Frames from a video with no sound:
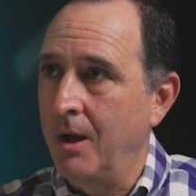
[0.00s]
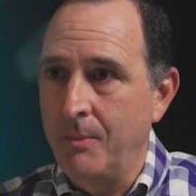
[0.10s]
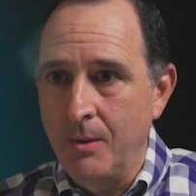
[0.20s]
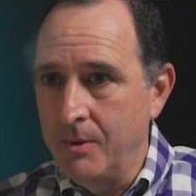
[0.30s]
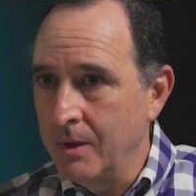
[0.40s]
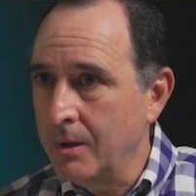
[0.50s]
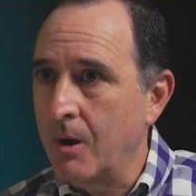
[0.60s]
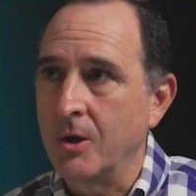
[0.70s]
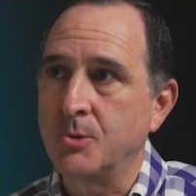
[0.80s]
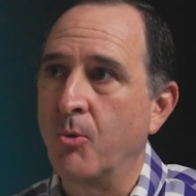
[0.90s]
maybe a
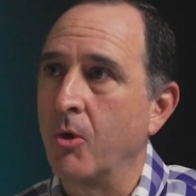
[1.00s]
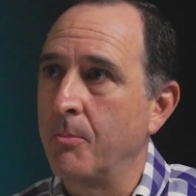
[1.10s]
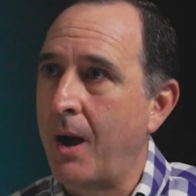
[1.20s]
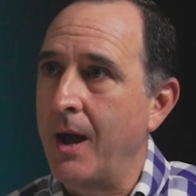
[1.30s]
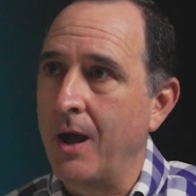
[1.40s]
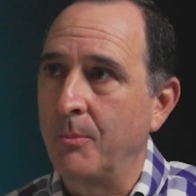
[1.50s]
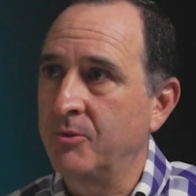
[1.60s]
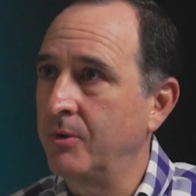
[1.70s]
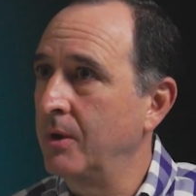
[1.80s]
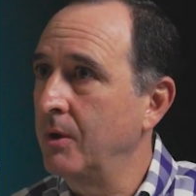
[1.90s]
large bore
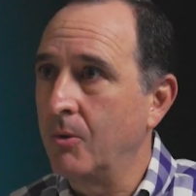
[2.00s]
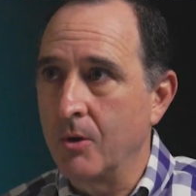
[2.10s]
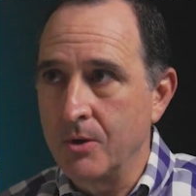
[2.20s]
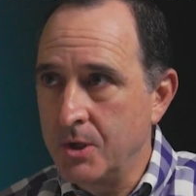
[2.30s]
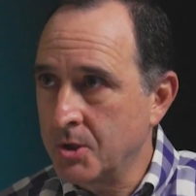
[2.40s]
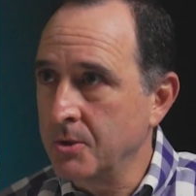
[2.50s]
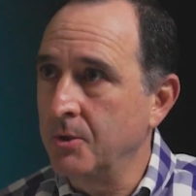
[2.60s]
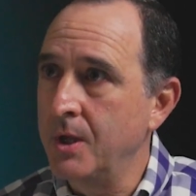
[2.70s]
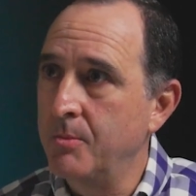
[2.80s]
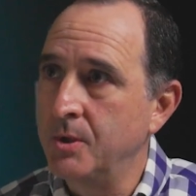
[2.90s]
biopsy or
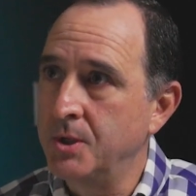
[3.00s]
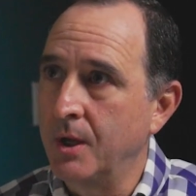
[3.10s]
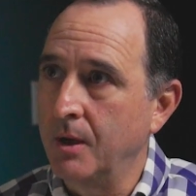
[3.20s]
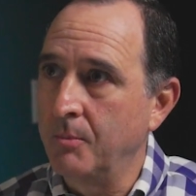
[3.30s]
additional imaging.